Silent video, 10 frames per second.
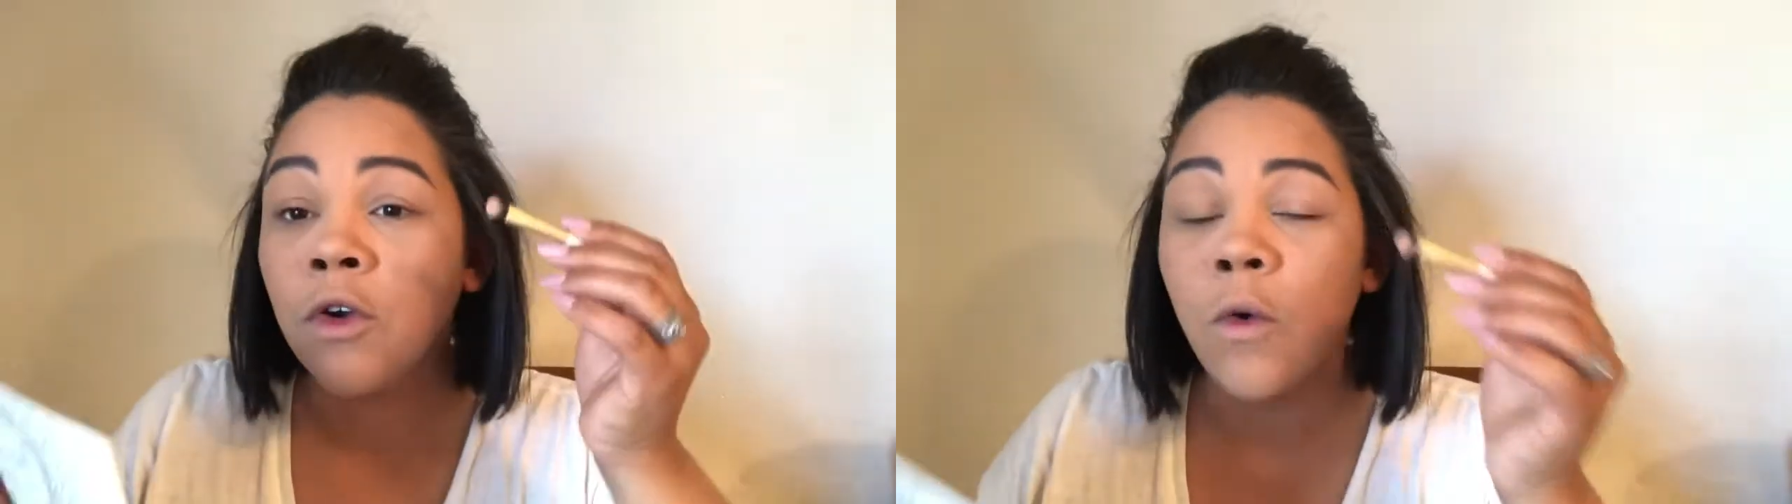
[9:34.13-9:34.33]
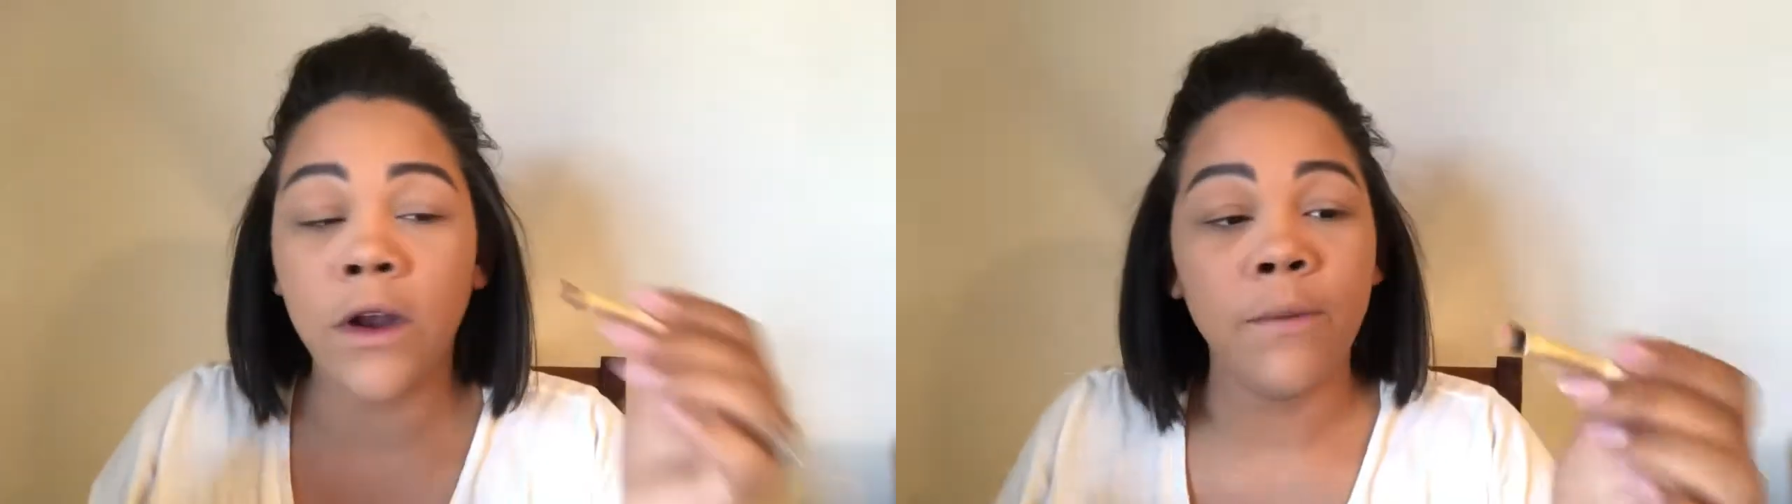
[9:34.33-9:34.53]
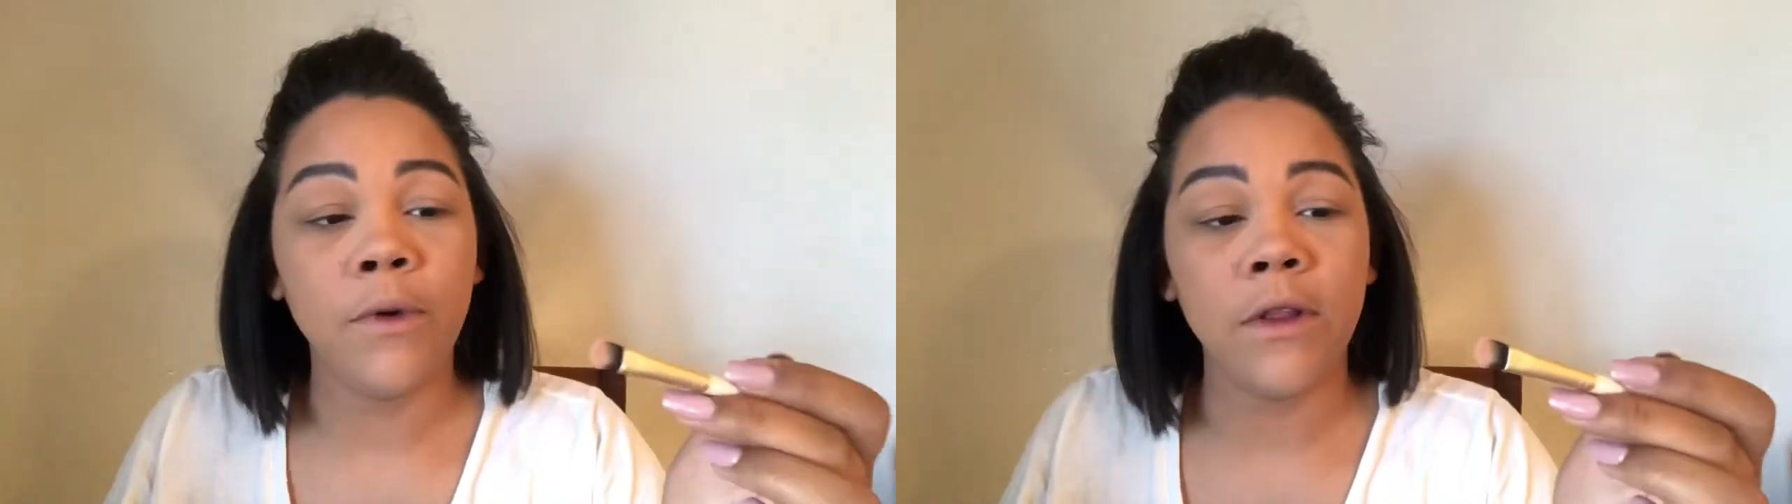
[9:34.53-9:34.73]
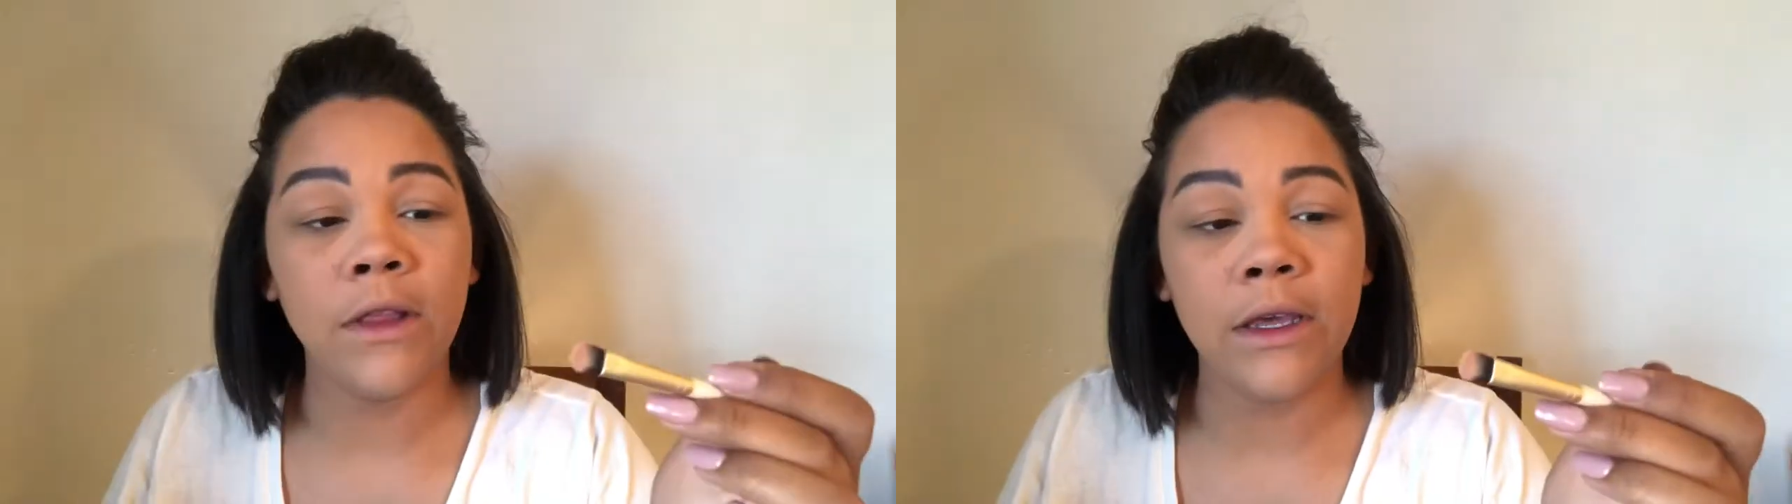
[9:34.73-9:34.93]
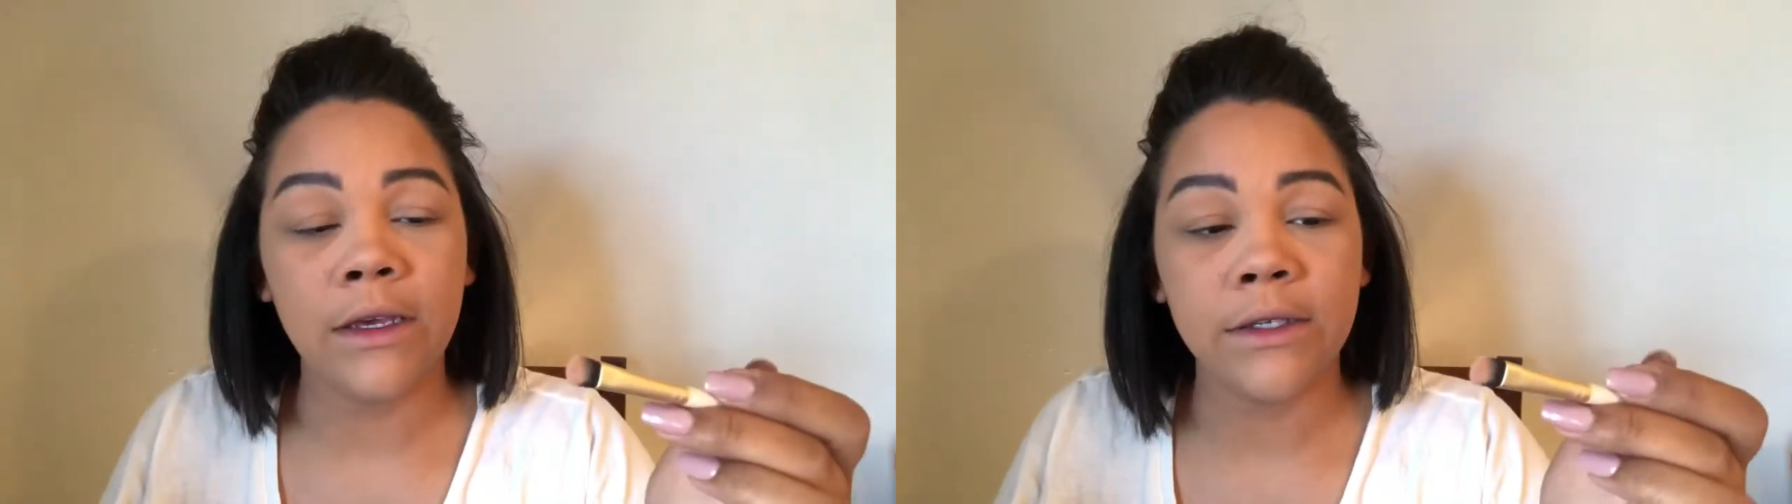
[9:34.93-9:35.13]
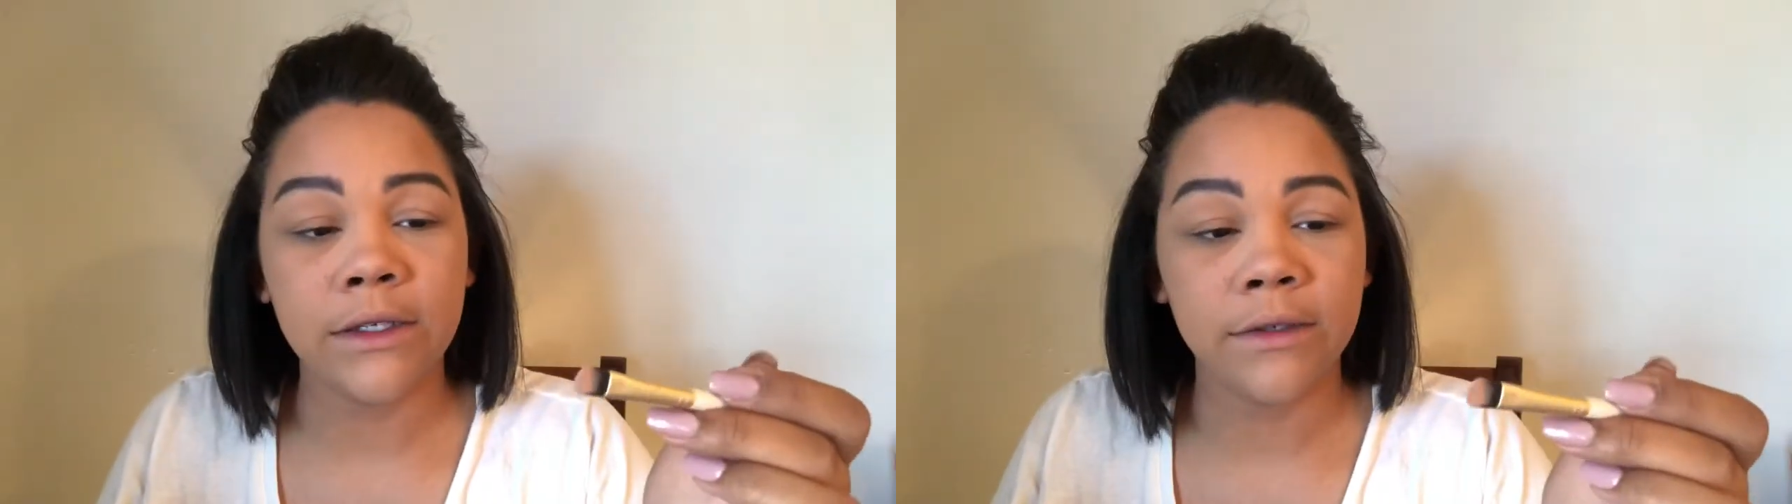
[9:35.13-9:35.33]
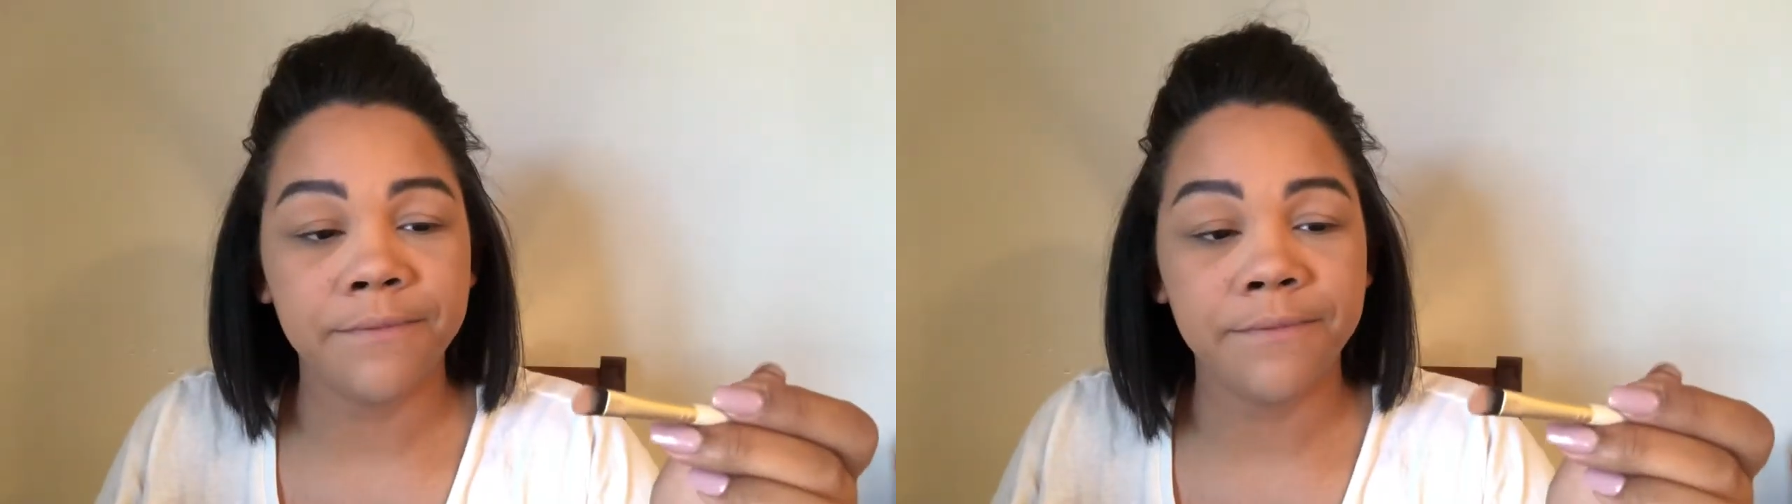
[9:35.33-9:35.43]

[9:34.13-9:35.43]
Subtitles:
going to put this